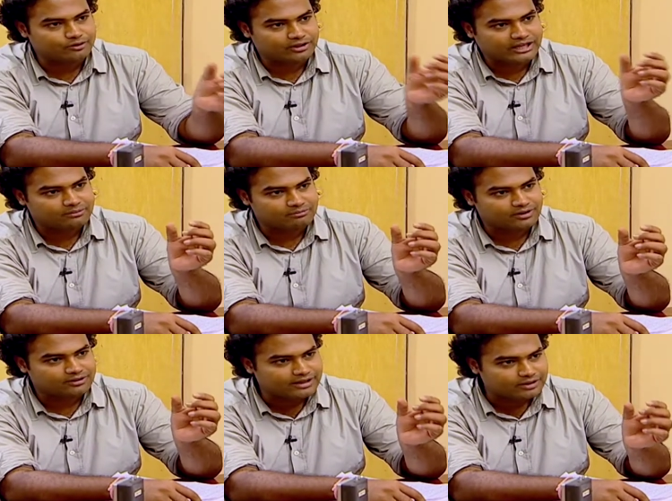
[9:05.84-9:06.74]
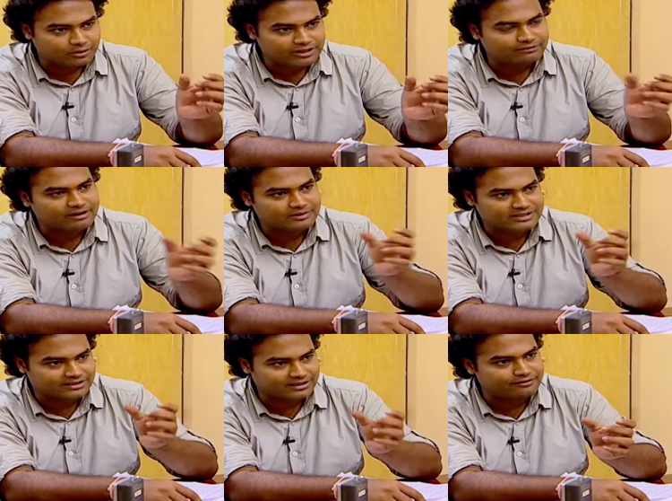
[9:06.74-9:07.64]
uh, of your time, then
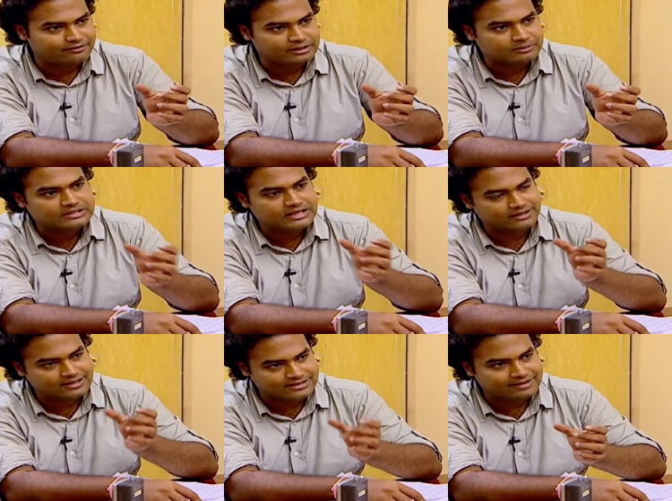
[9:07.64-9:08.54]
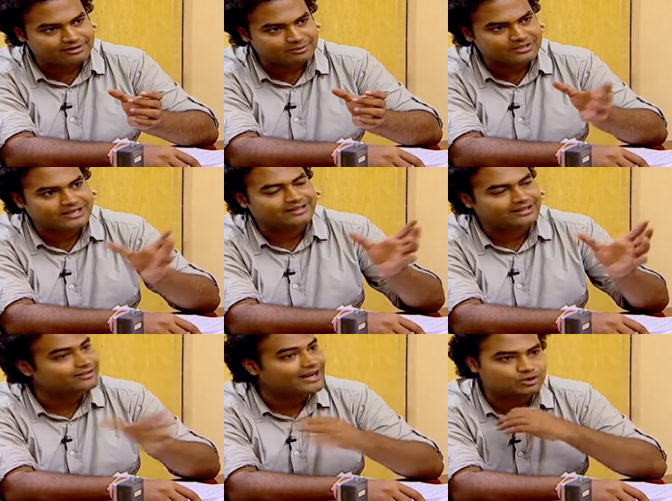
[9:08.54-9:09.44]
25%, then 50%, then 70%, then